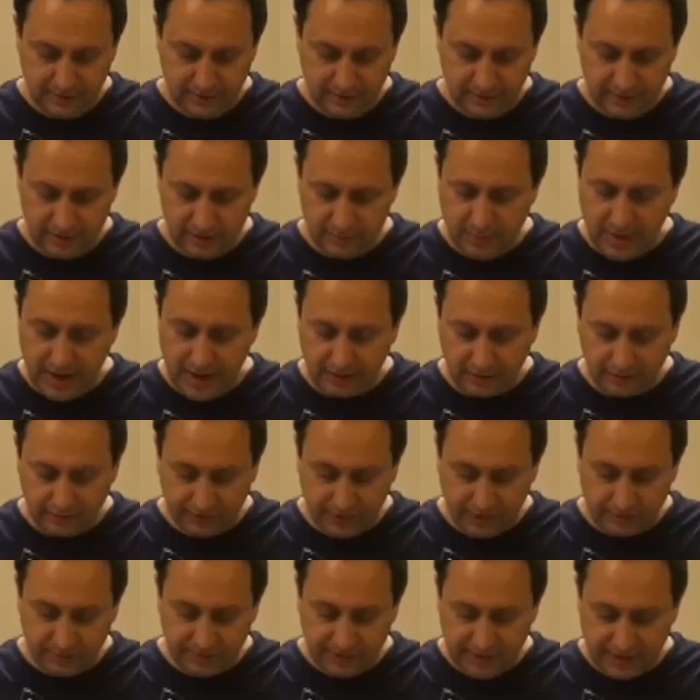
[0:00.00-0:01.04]
He paddled
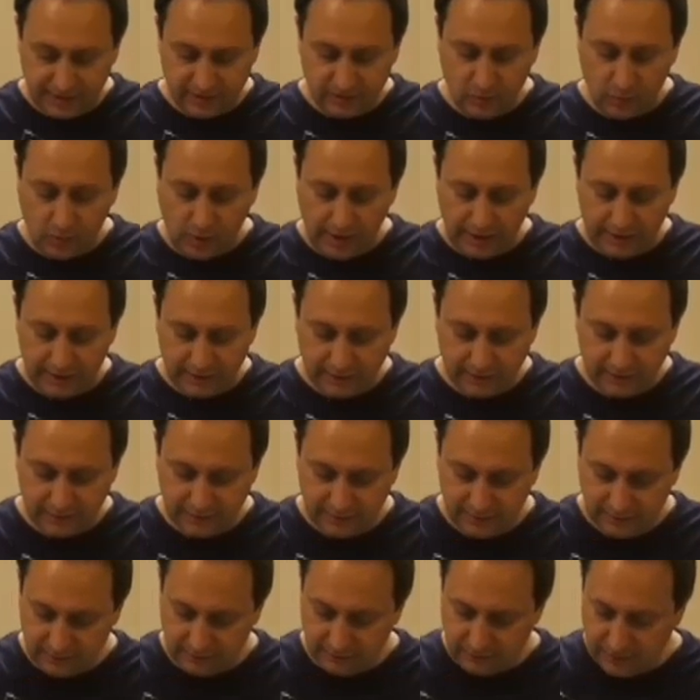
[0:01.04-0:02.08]
up dead quiet,
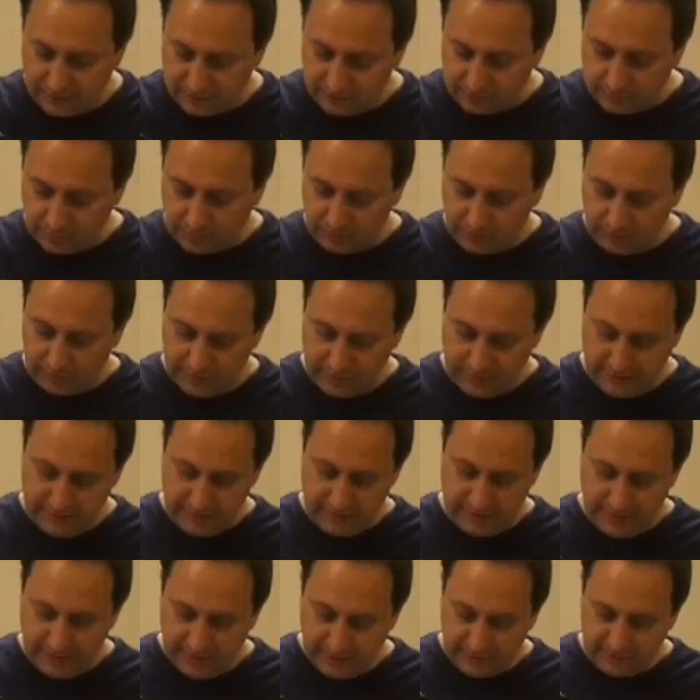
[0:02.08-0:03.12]
invisible,
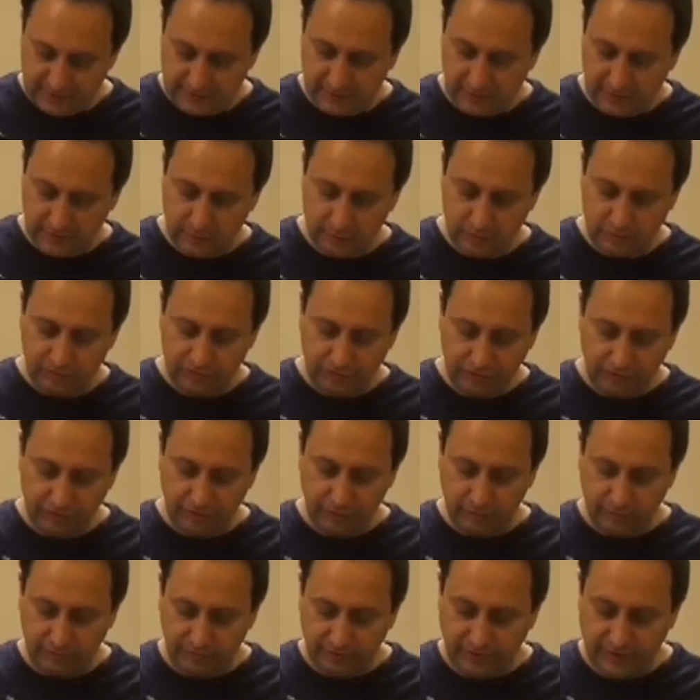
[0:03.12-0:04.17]
until he was sure
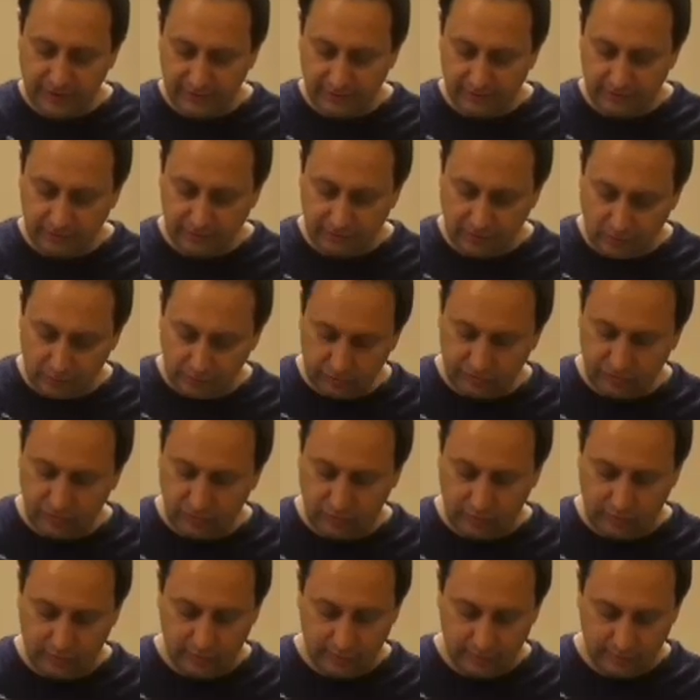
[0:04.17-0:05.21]
it was safe to go
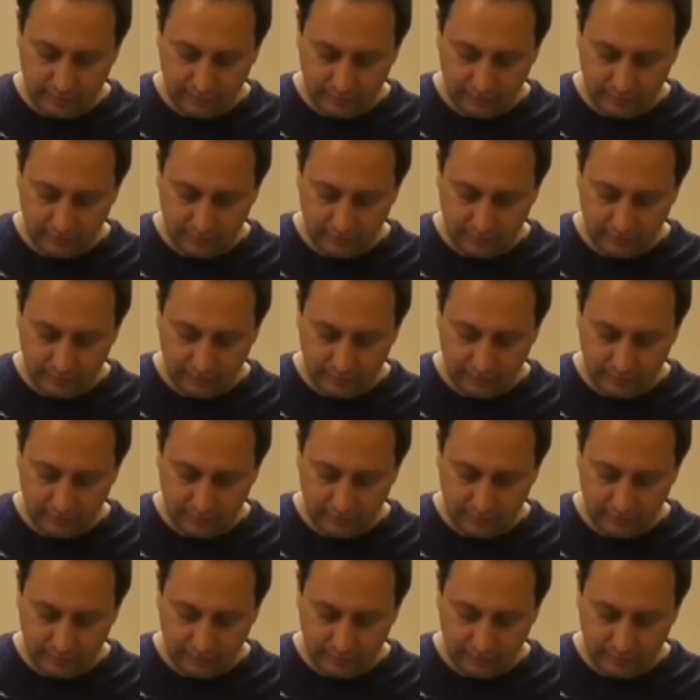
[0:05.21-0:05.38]
ashore.